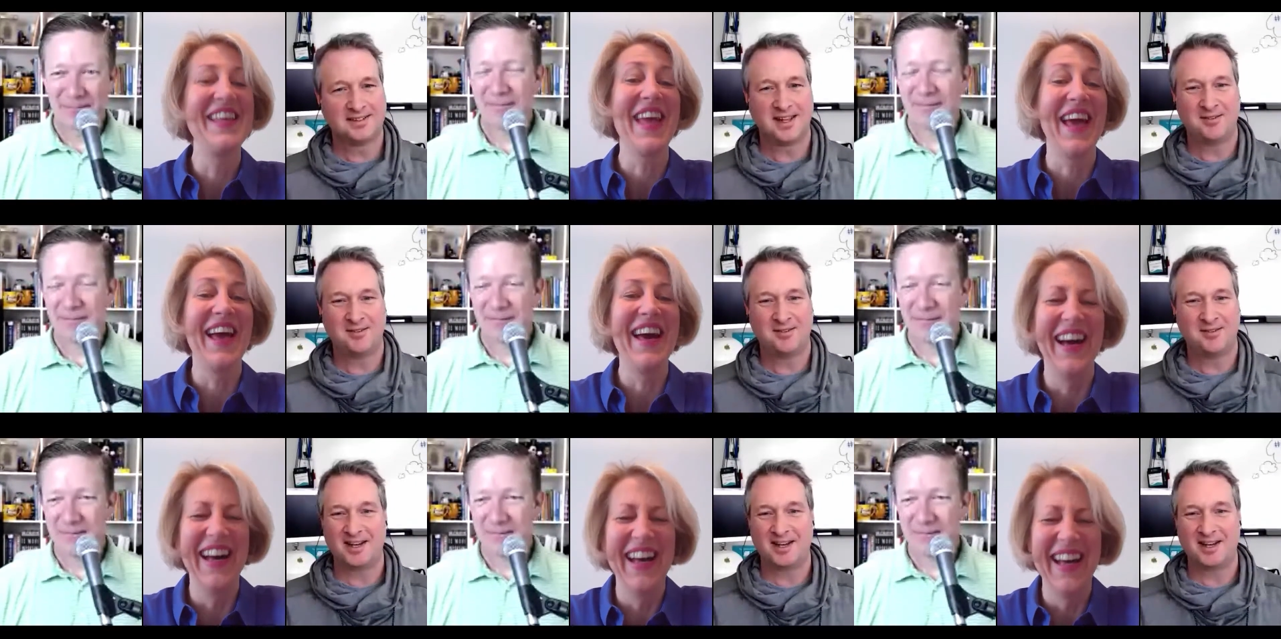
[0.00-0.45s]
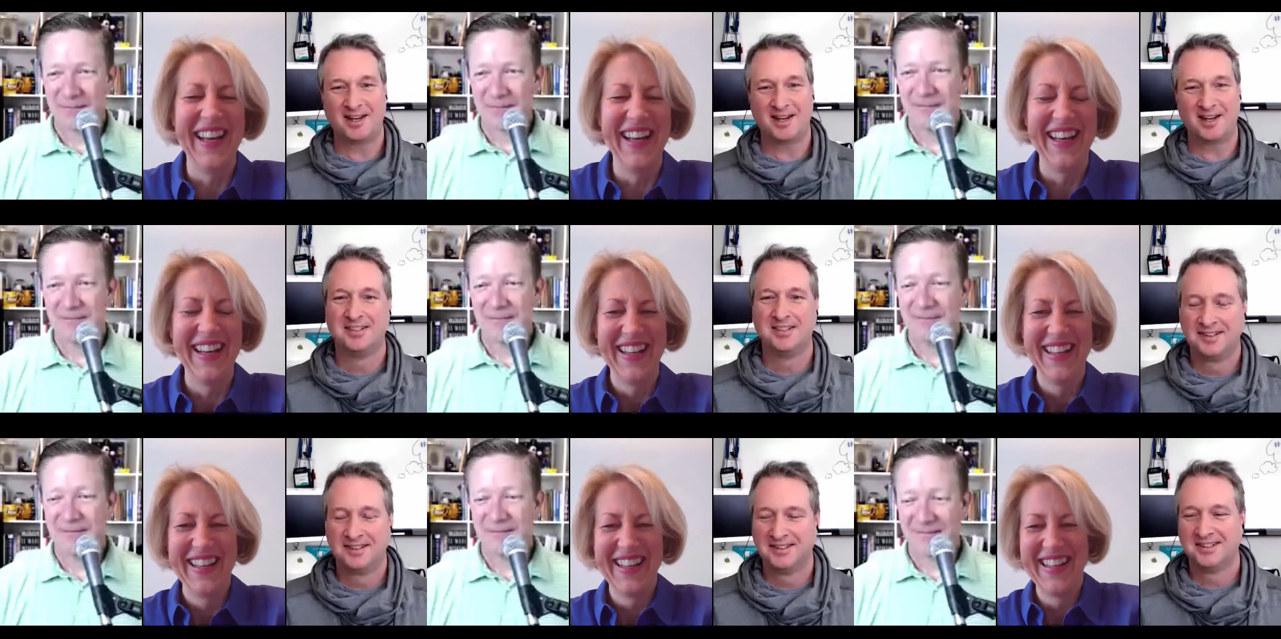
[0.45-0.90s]
Speaker 1: yeah.
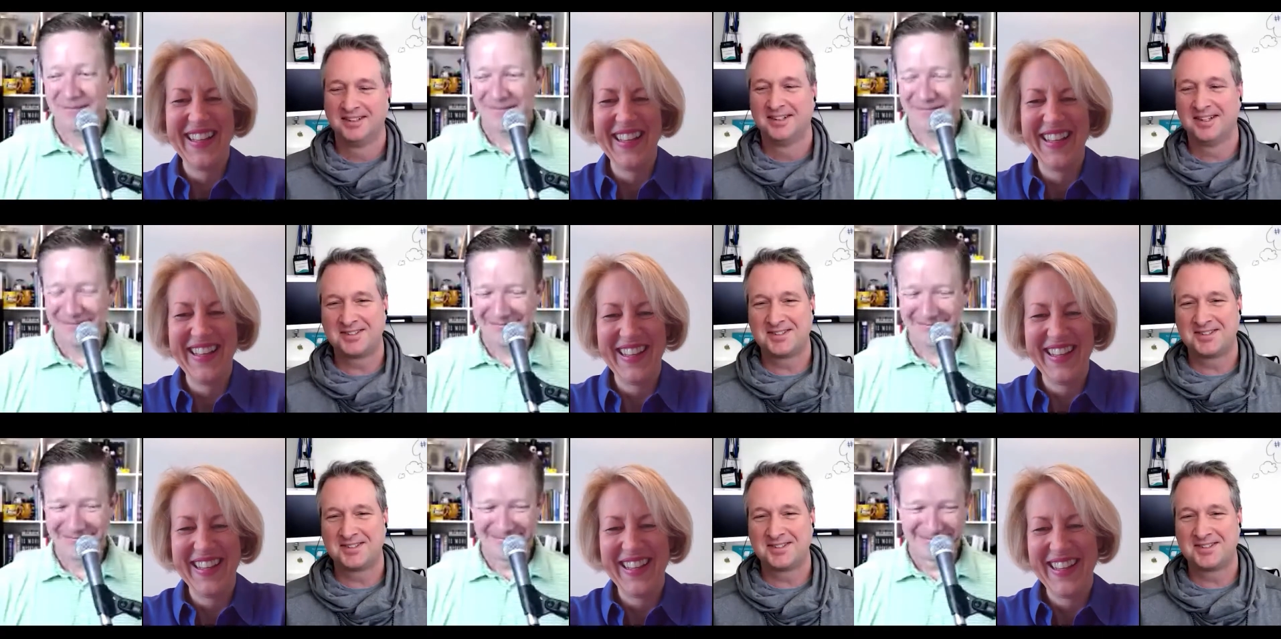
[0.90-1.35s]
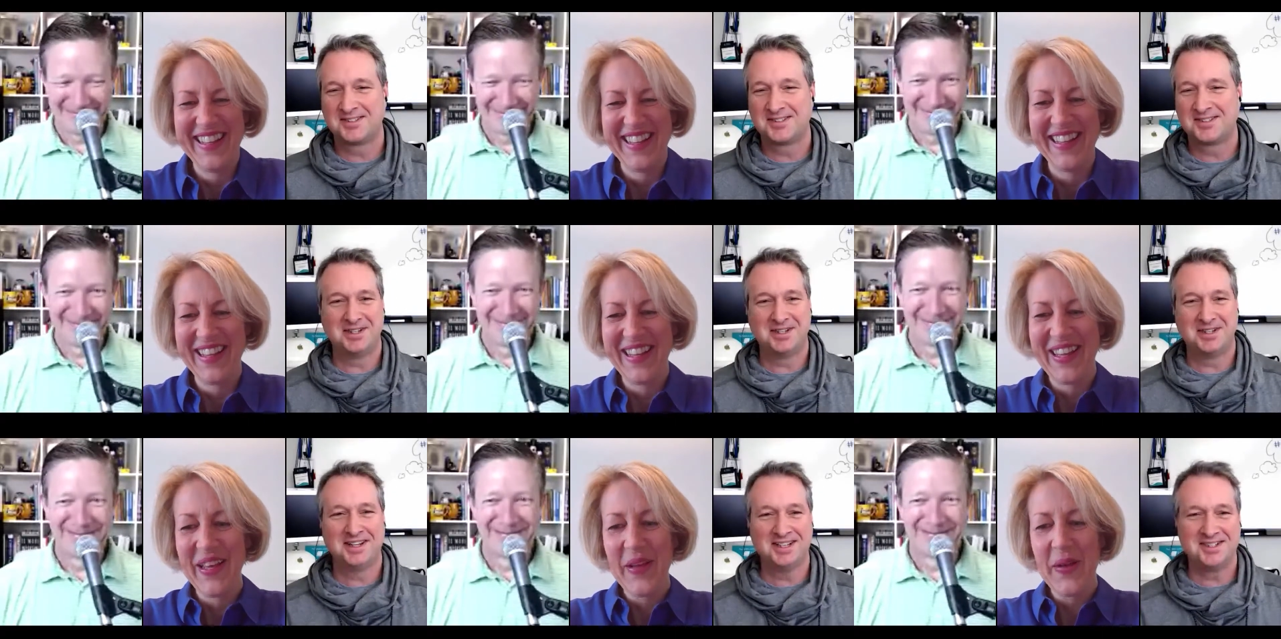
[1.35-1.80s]
it's the
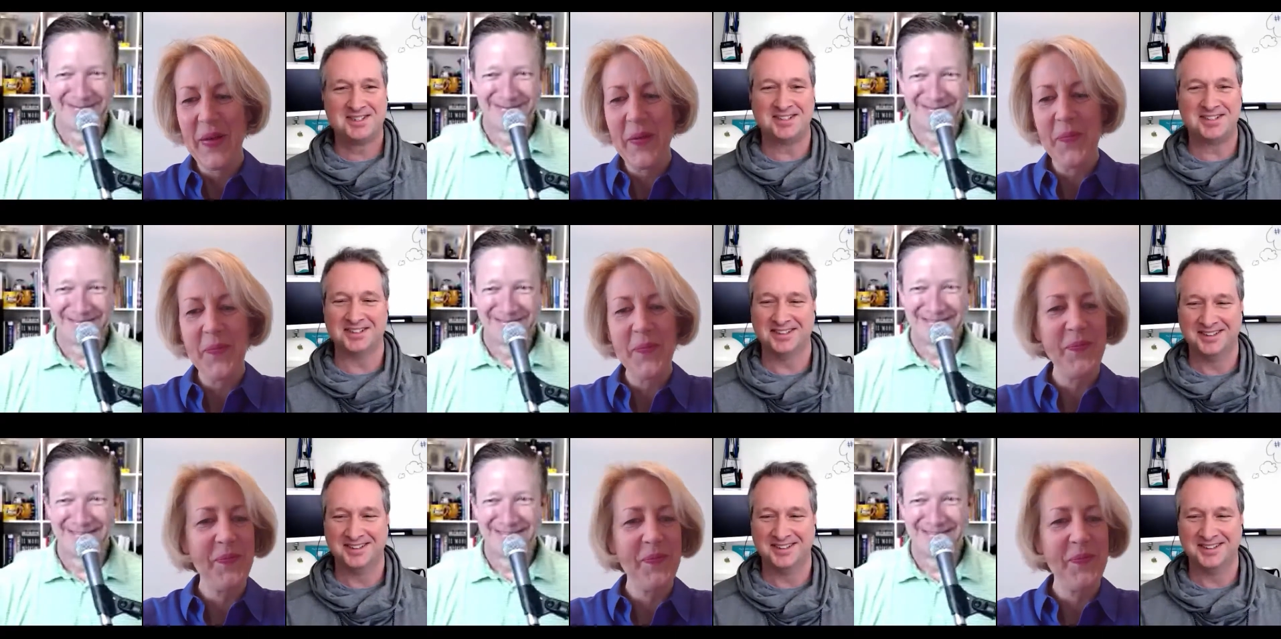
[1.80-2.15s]
combination.